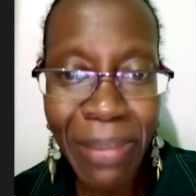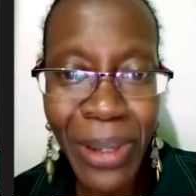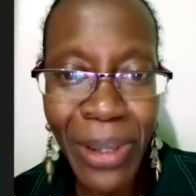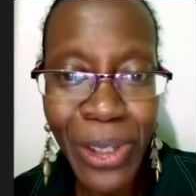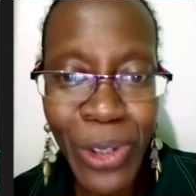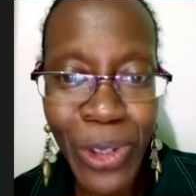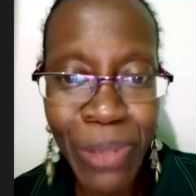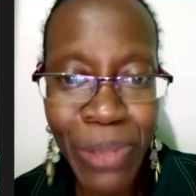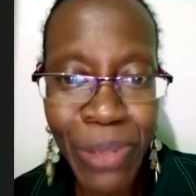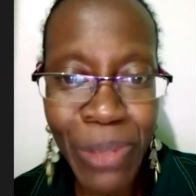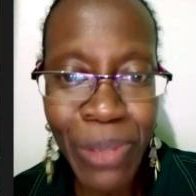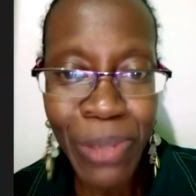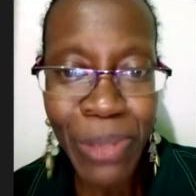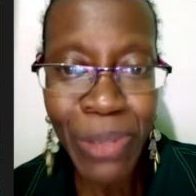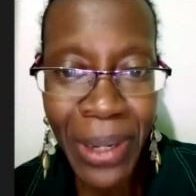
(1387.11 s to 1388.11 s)
you're able to speak
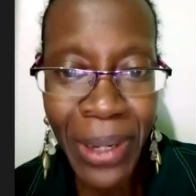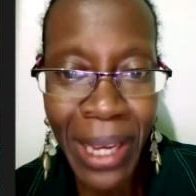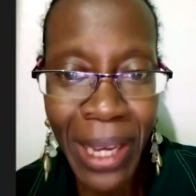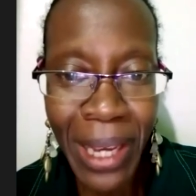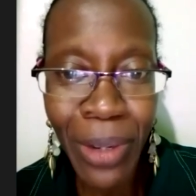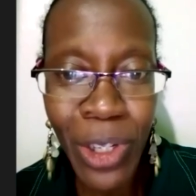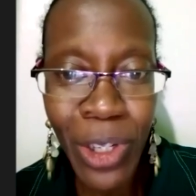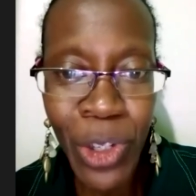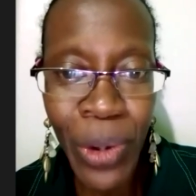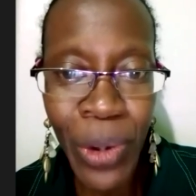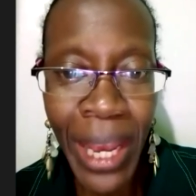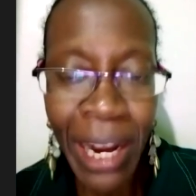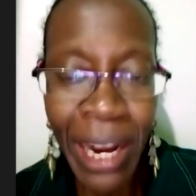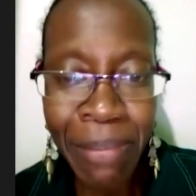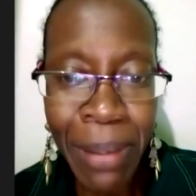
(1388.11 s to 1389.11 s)
to people, you're able to
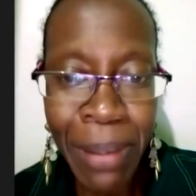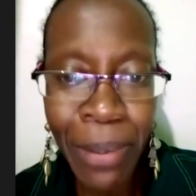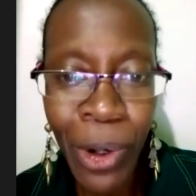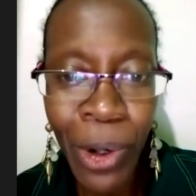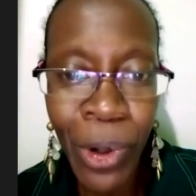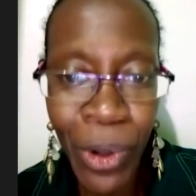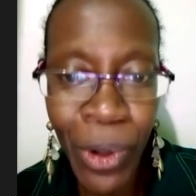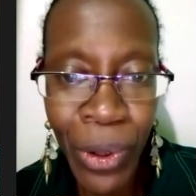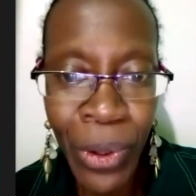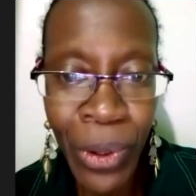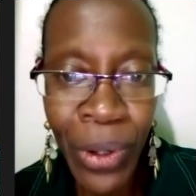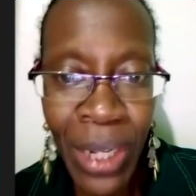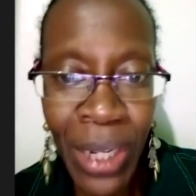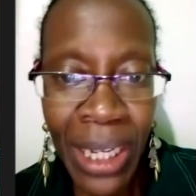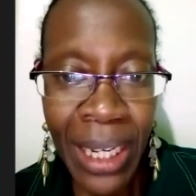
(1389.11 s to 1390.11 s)
help people grow.